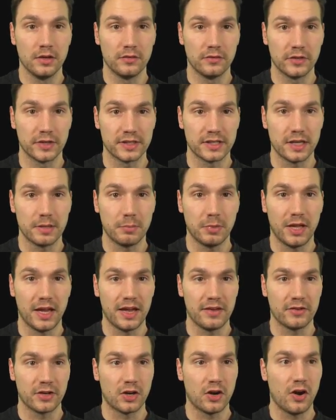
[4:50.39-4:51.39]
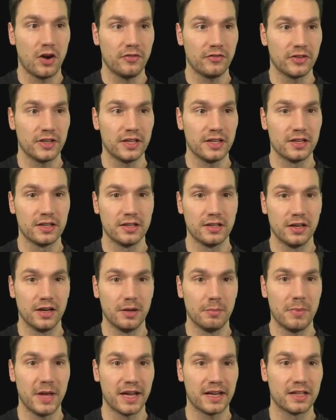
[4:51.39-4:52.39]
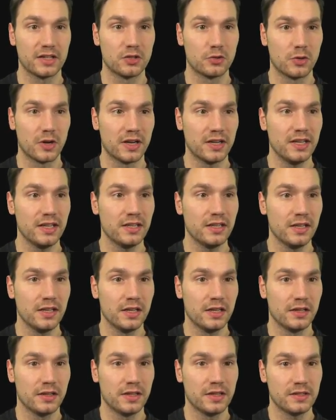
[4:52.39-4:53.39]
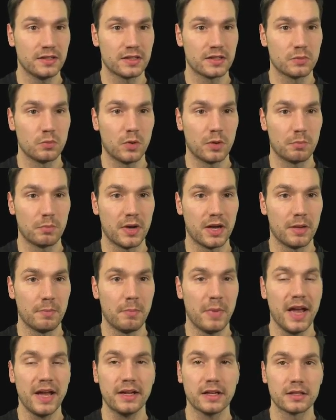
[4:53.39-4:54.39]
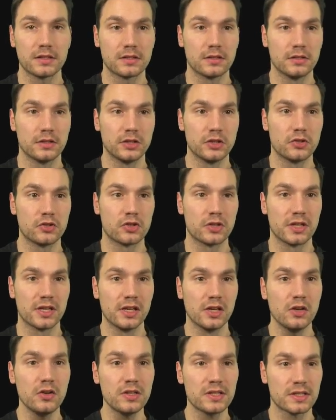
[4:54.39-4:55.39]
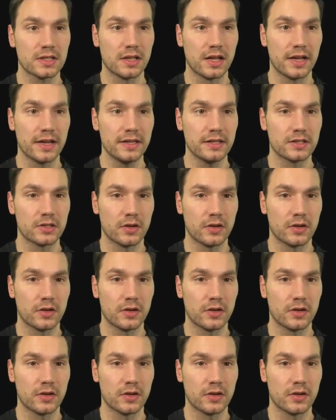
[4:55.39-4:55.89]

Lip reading: for example, I have a coffee backend running, this is what my backend usually looks like.